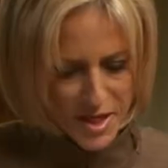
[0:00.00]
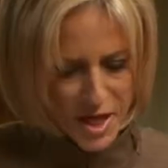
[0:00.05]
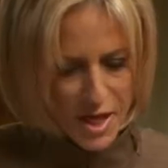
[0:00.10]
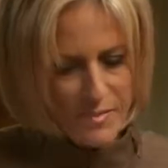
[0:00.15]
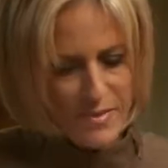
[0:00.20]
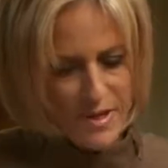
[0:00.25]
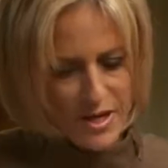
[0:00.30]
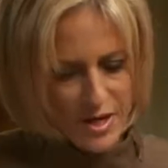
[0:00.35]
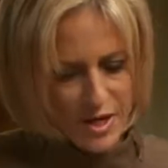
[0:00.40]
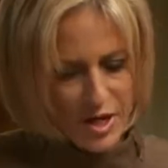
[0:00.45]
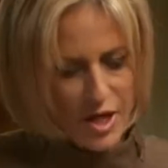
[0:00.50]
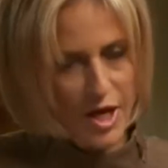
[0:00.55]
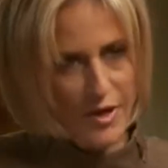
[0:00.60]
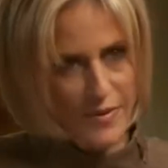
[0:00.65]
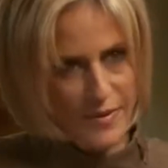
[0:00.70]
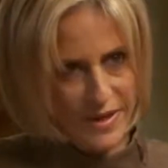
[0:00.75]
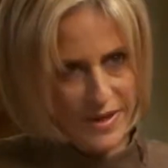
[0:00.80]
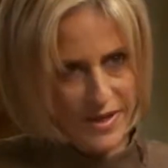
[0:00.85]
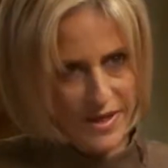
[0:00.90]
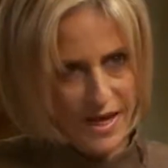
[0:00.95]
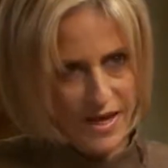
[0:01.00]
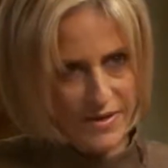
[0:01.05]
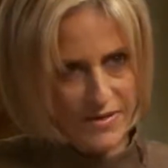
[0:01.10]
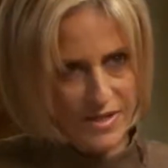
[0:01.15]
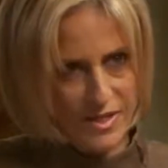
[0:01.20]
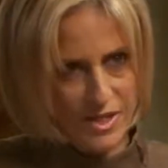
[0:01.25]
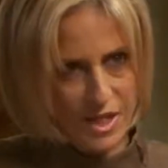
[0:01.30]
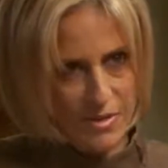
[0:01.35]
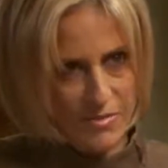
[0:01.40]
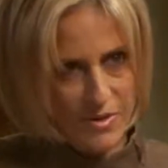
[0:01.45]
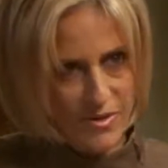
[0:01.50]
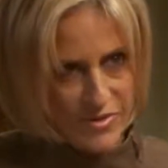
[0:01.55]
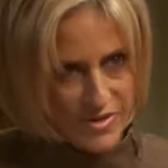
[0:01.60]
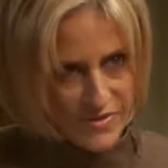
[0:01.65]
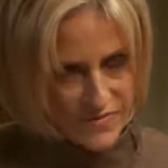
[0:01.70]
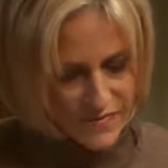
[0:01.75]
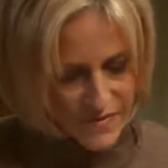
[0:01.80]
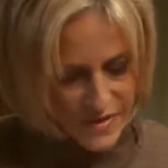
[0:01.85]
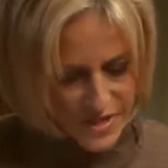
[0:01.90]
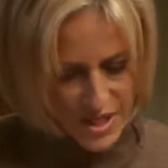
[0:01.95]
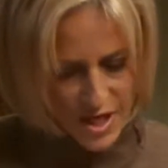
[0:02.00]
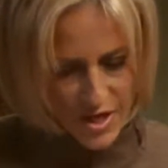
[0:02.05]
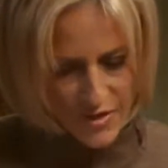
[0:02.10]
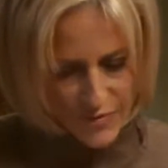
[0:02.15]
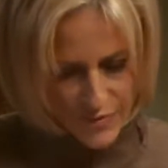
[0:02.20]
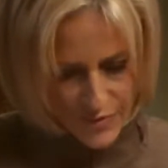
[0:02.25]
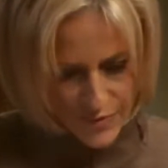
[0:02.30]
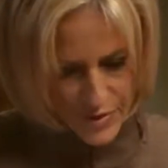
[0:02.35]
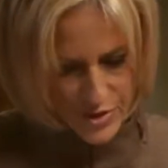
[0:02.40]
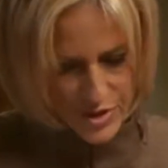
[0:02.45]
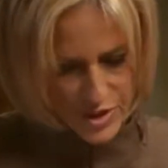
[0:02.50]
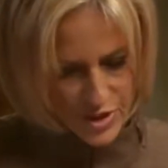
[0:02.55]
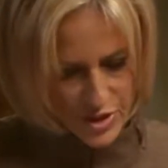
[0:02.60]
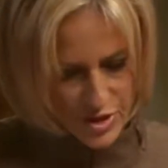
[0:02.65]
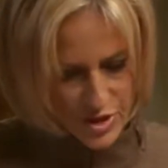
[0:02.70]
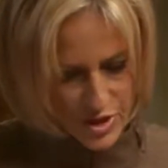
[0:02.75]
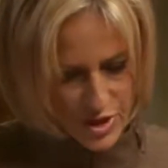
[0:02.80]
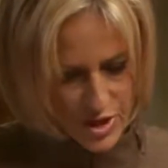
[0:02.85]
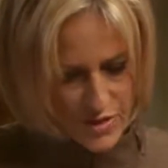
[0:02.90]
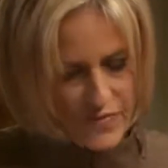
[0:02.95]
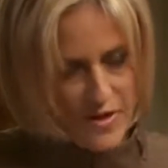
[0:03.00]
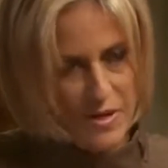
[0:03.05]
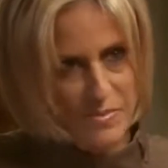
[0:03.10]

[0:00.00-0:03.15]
coming and going at the time. There is video footage of